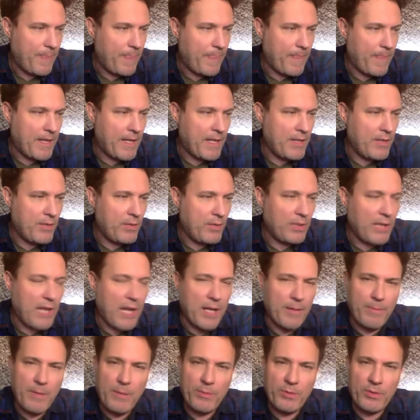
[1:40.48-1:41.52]
I know a lot
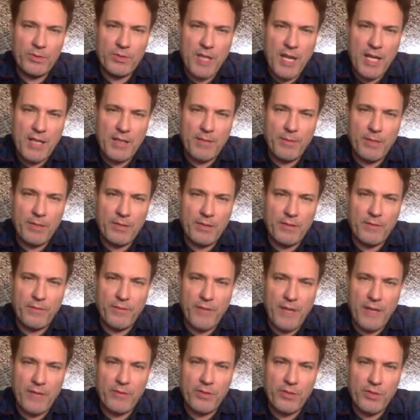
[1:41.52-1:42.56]
of people who talk about their
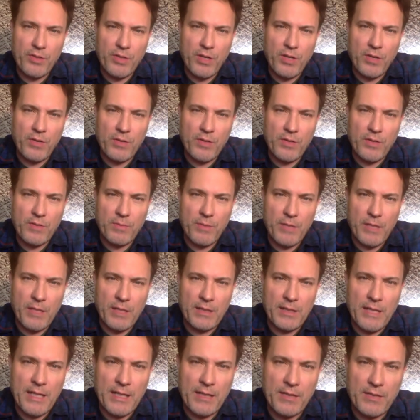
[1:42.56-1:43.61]
favorite shows as being
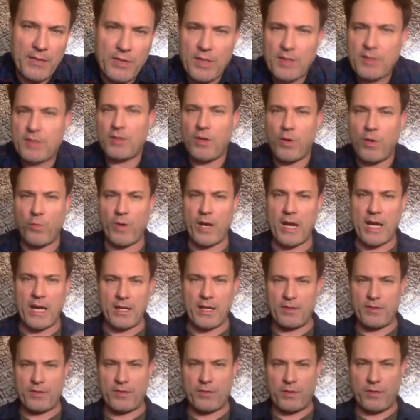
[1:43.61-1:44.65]
like just a way
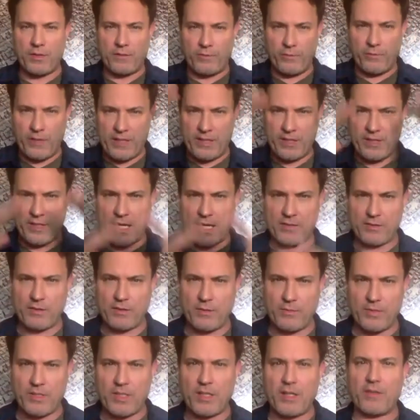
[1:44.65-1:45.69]
to sort of recenter
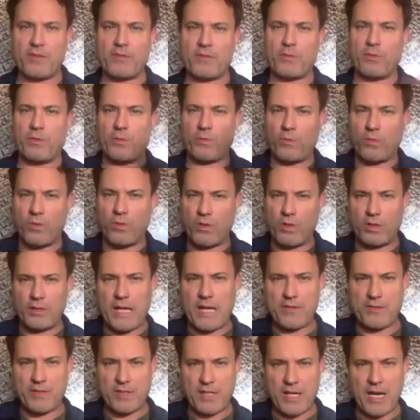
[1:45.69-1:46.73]
themselves when the world
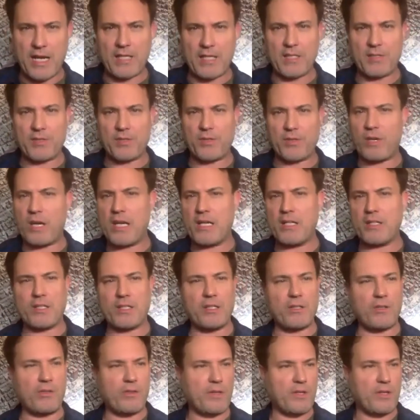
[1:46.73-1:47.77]
outside is
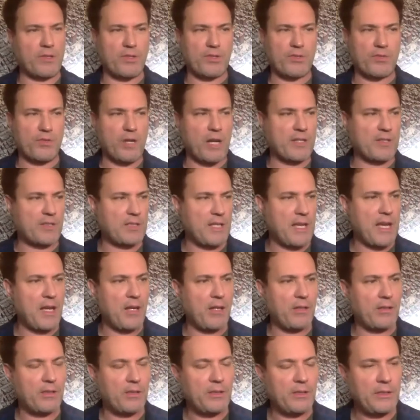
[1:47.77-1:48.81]
crazy or they're stressed
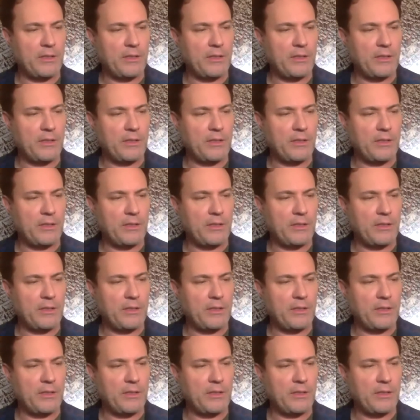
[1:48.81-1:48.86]
out.